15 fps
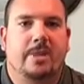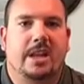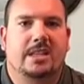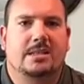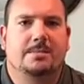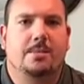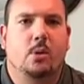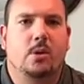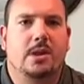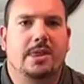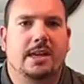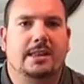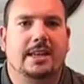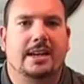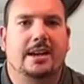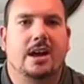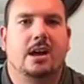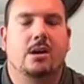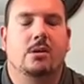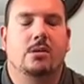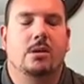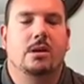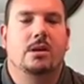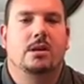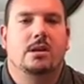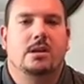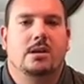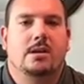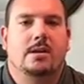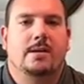It's important that they know
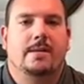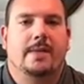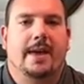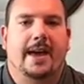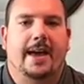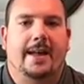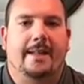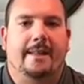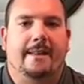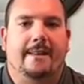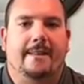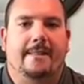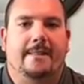that